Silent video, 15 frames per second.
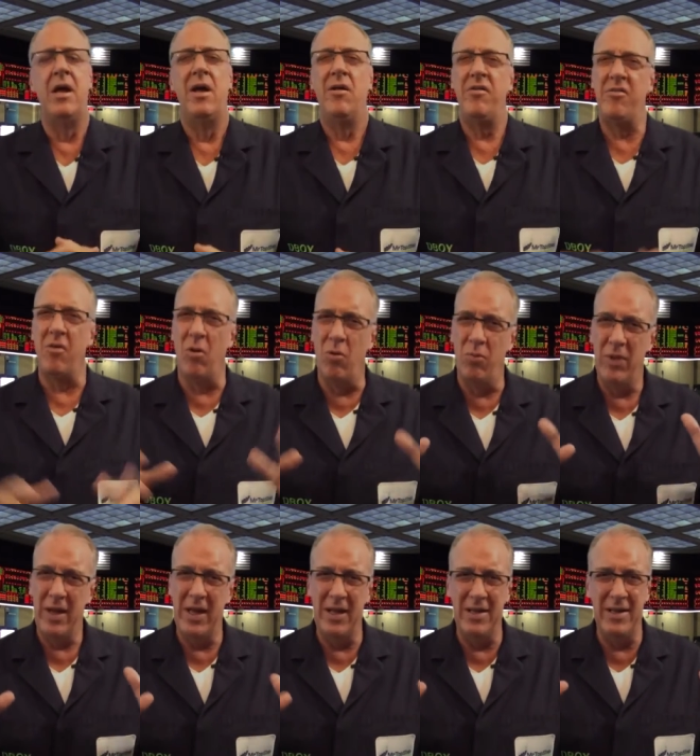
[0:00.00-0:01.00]
So
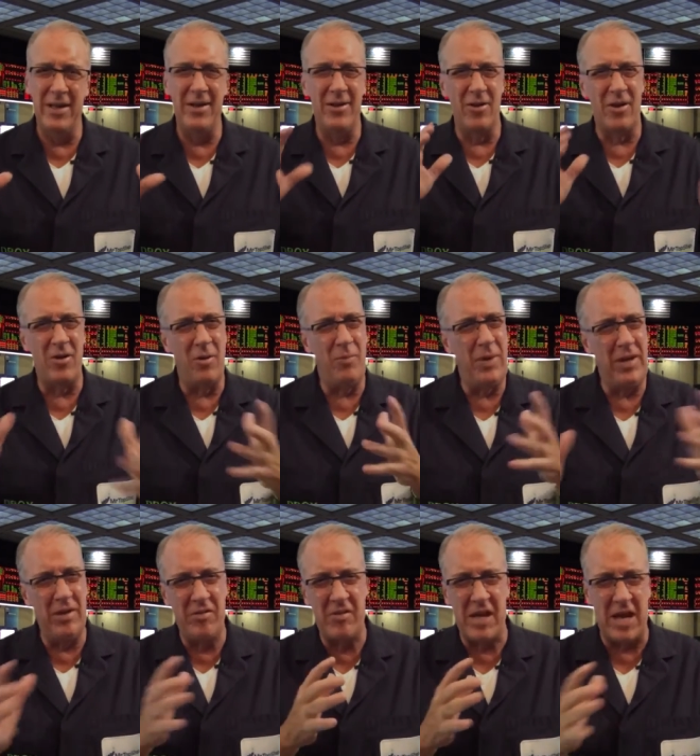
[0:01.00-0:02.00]
there could be
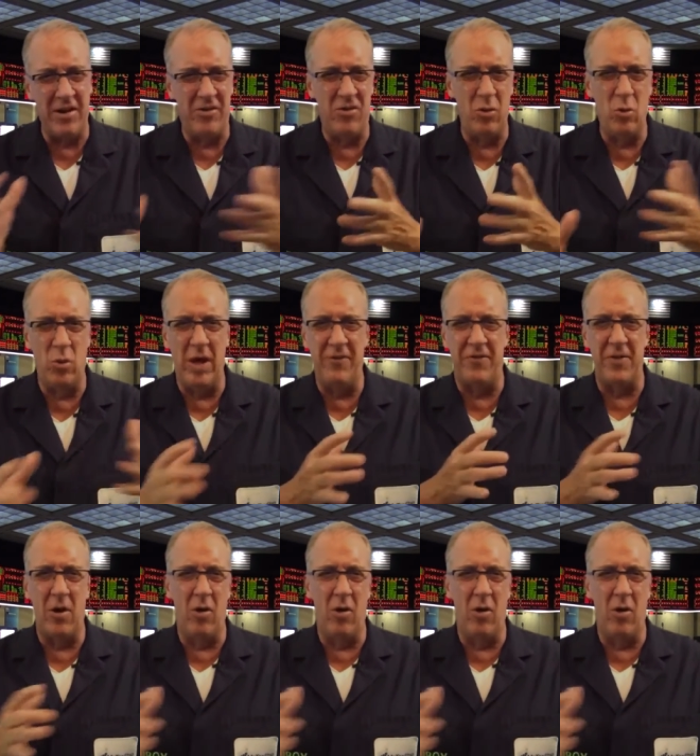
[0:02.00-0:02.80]
this kind of two-way flow